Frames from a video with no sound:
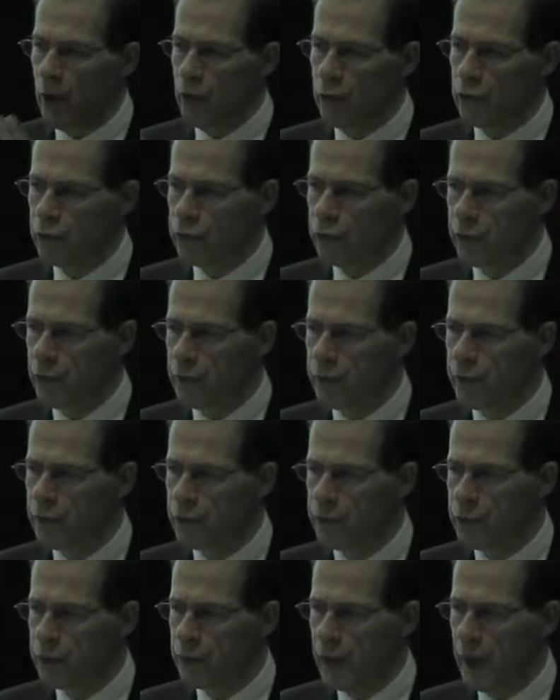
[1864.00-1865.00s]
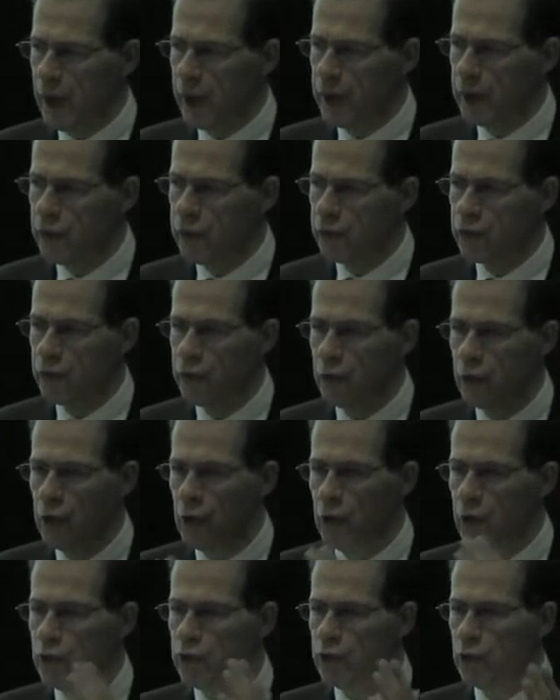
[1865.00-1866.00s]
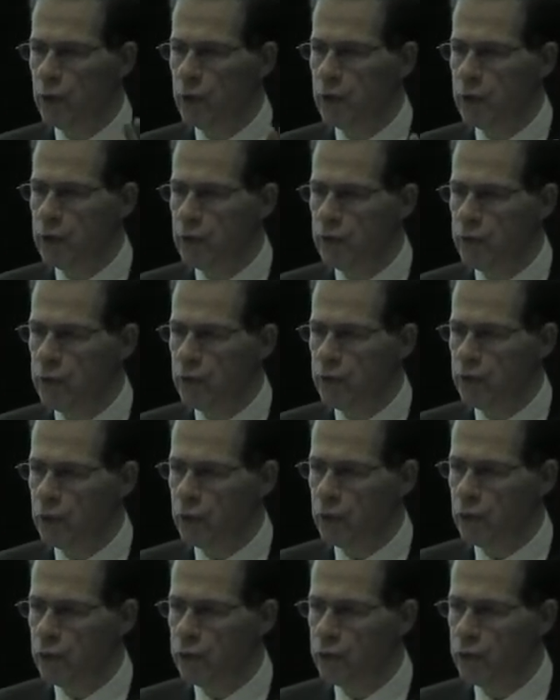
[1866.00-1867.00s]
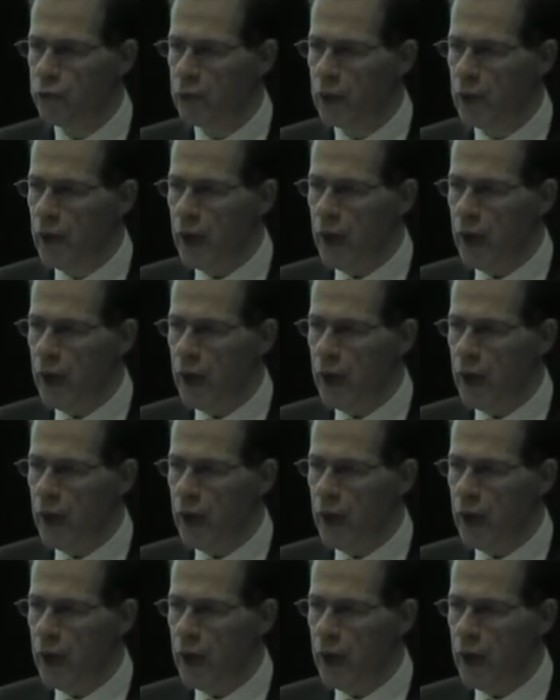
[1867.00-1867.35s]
those service providers to individuals,